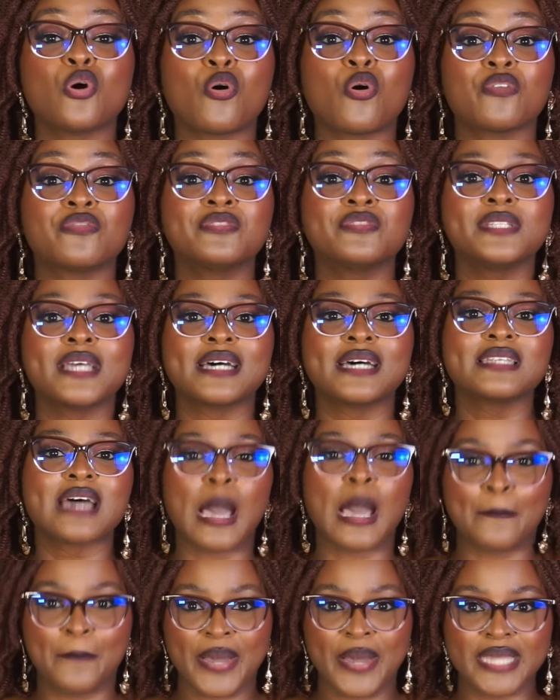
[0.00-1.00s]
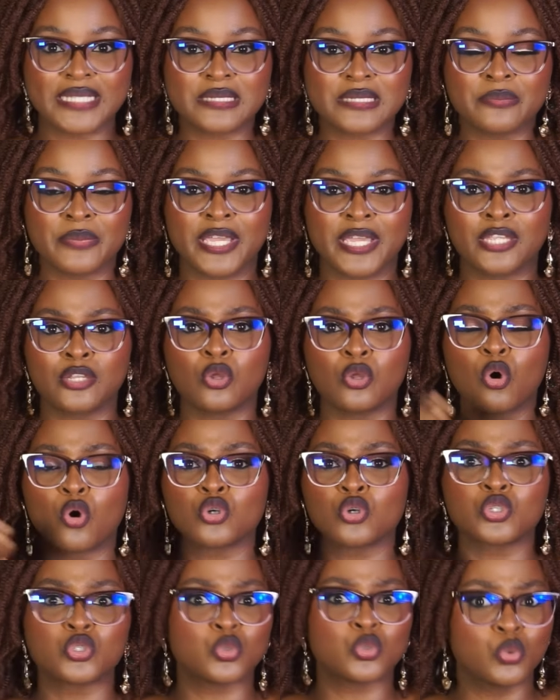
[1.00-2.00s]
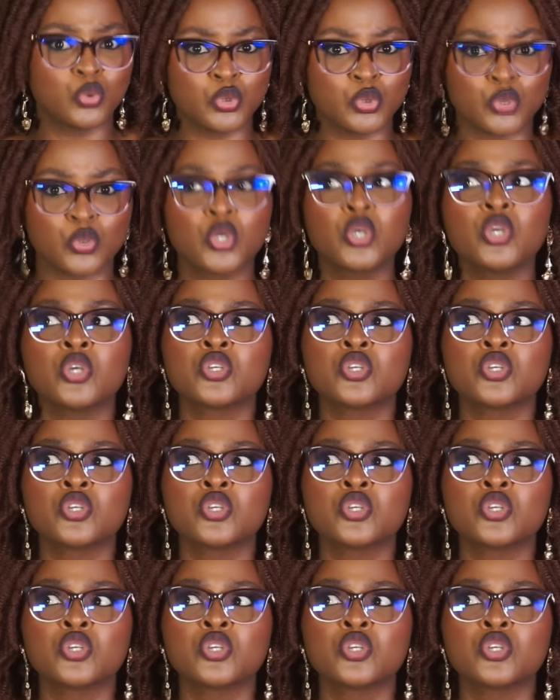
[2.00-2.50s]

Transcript: of that apartment or studio.